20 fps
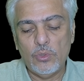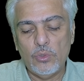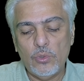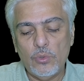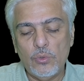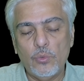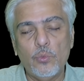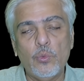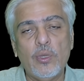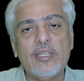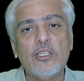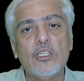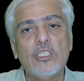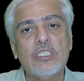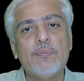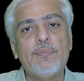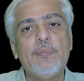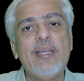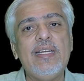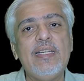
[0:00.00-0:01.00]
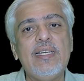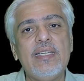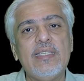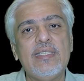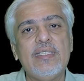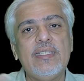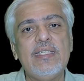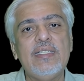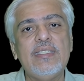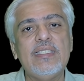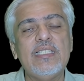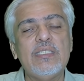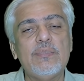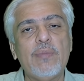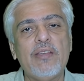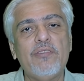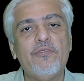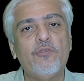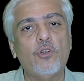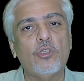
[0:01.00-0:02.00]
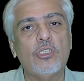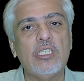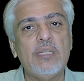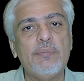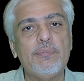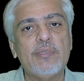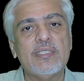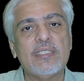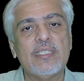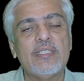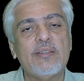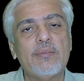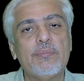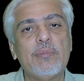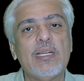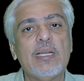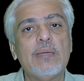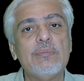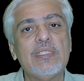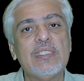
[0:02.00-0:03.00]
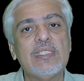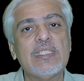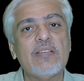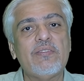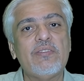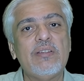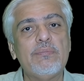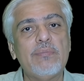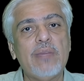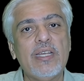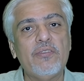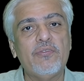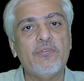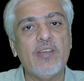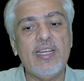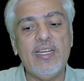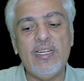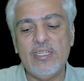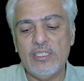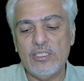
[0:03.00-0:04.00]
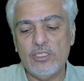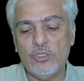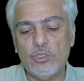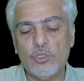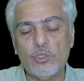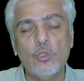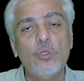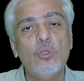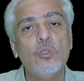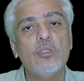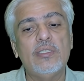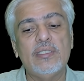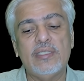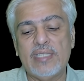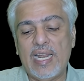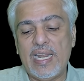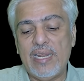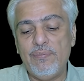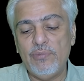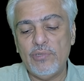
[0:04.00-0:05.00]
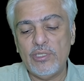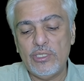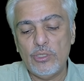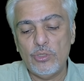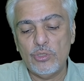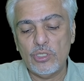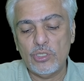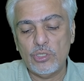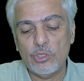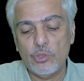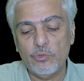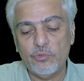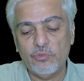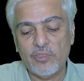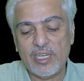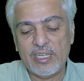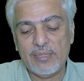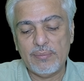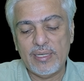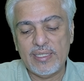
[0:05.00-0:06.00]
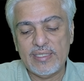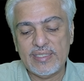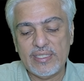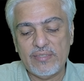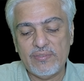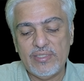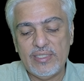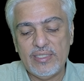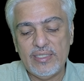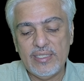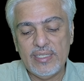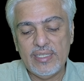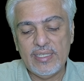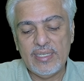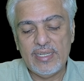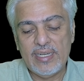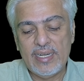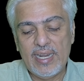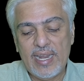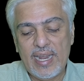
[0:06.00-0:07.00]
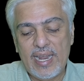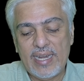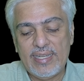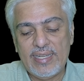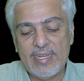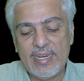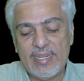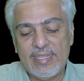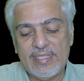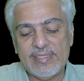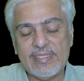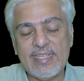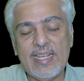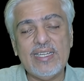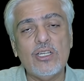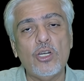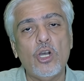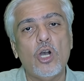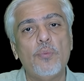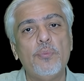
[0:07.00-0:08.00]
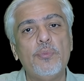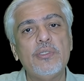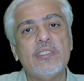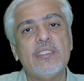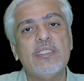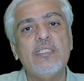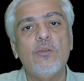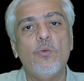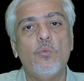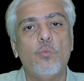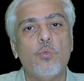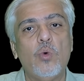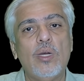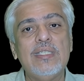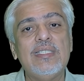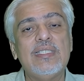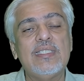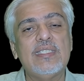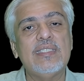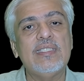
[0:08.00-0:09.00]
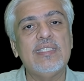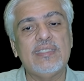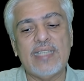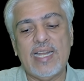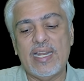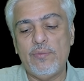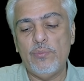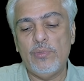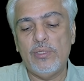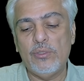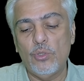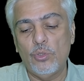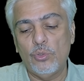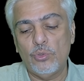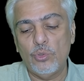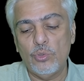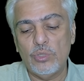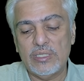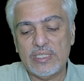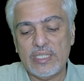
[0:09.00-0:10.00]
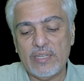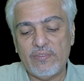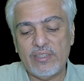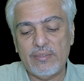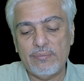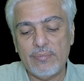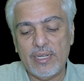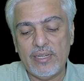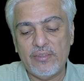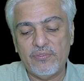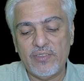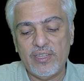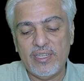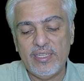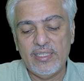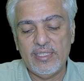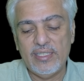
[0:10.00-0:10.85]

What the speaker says: when your speed increases by 40%, it becomes 7/5. So time reduces to 5/7. And exact opposite, once the time will go to 7/5.